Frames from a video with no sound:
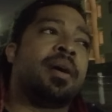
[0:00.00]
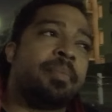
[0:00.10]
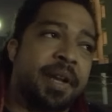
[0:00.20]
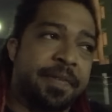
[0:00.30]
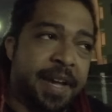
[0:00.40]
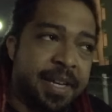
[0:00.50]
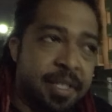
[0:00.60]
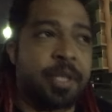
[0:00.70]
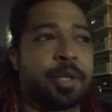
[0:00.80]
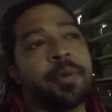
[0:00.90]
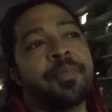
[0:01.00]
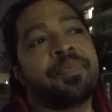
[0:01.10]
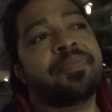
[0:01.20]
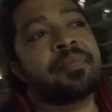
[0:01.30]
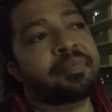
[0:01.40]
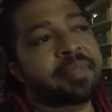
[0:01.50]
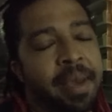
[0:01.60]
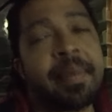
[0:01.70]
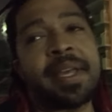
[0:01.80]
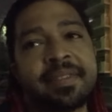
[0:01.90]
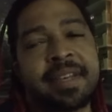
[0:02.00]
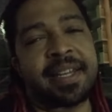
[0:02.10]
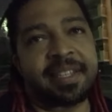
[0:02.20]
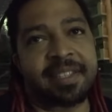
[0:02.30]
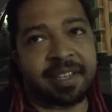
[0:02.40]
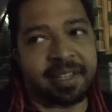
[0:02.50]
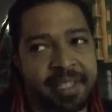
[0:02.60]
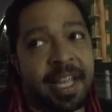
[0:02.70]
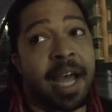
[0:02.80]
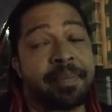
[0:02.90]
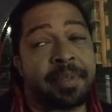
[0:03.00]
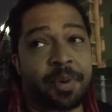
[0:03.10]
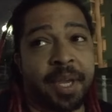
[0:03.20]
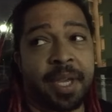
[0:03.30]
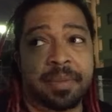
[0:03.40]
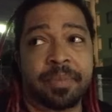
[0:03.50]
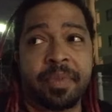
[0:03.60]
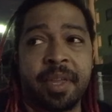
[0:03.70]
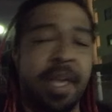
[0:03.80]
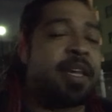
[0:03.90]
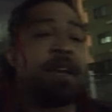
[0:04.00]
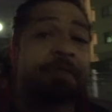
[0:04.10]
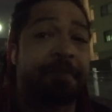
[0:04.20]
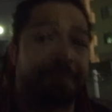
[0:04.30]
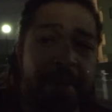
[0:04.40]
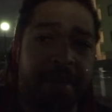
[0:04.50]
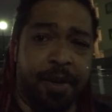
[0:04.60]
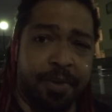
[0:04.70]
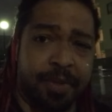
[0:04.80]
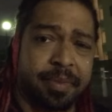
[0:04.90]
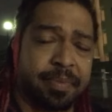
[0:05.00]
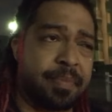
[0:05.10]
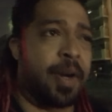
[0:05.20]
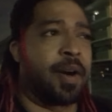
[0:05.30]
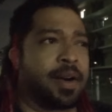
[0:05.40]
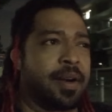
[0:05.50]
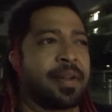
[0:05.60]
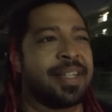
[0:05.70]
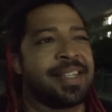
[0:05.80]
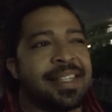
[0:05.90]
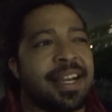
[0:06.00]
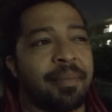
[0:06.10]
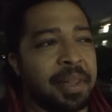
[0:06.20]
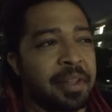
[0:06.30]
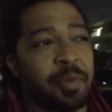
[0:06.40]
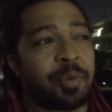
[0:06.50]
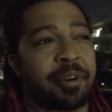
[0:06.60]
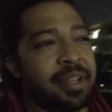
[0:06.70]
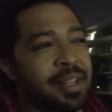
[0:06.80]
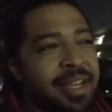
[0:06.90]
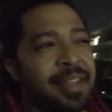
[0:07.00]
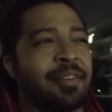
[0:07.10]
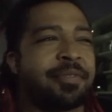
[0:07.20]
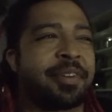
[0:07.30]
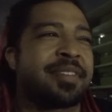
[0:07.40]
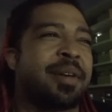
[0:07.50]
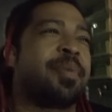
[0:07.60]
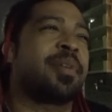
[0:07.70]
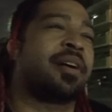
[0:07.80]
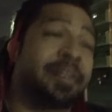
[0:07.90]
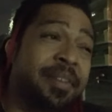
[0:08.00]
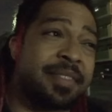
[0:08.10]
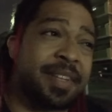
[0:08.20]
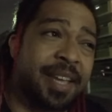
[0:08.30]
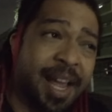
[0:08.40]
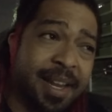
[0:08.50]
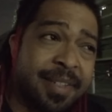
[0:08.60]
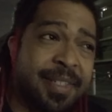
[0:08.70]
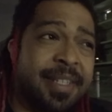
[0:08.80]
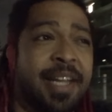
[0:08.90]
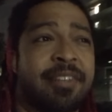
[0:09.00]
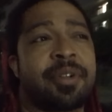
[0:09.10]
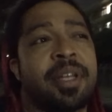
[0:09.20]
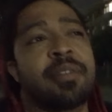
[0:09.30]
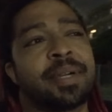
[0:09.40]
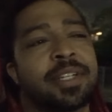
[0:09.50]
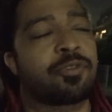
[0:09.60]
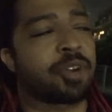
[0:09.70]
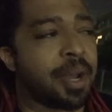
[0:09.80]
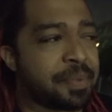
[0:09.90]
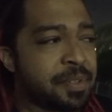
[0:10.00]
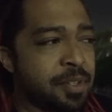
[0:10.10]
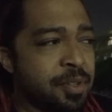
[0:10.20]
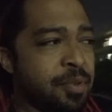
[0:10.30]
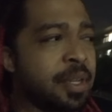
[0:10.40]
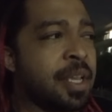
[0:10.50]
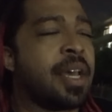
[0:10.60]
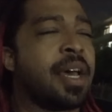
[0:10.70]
but if I do, that means I need to stop doing any other videos, or I'm a little worried, like, you know, for example, Guardians of the Galaxy, that trailer might drop soon.